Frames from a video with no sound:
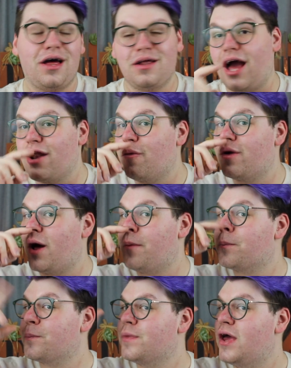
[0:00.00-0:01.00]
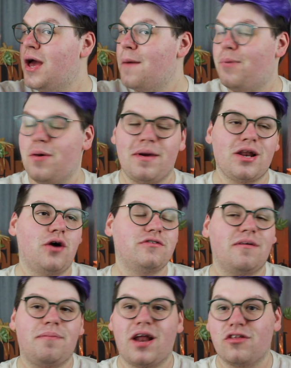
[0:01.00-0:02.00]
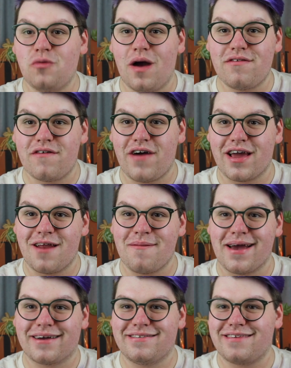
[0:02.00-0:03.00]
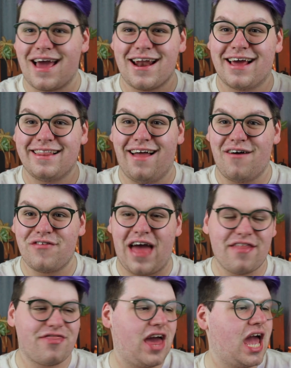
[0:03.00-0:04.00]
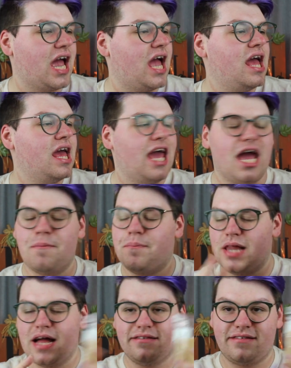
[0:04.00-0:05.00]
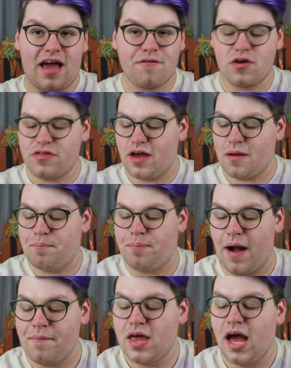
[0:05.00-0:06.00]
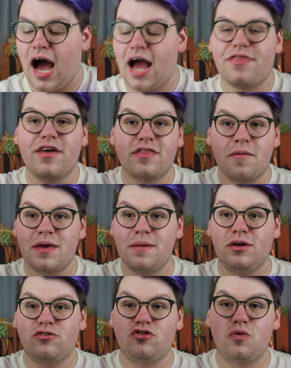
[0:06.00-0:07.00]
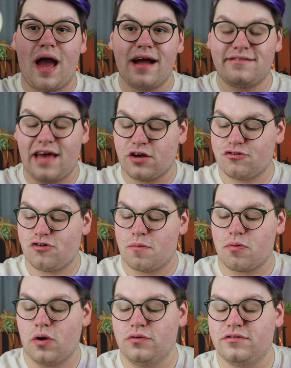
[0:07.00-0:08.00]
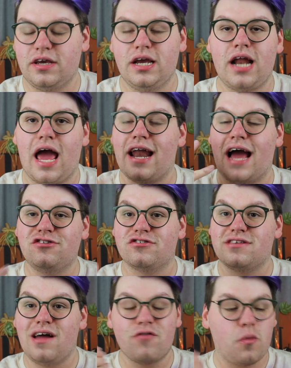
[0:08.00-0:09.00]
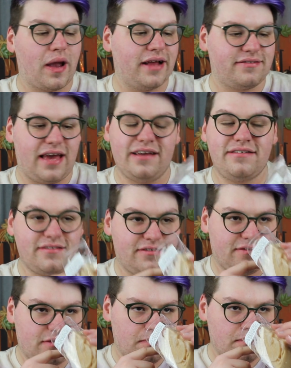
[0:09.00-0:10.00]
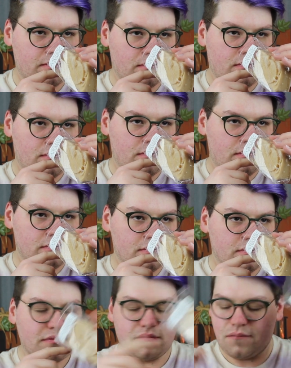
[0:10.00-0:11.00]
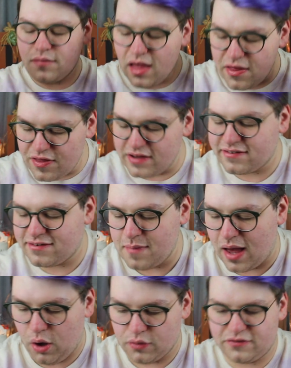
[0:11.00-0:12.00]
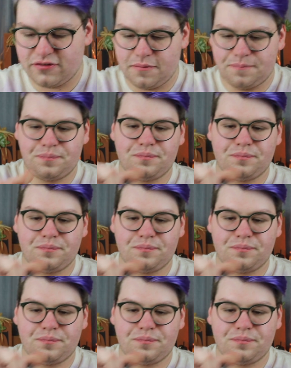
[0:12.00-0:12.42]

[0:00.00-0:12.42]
I don't want to put my nose up, but I do have a Vitamix, and I love that thing. It blends everything, but I think the PB2 adds extra protein, and I just love the way it tastes. This smells.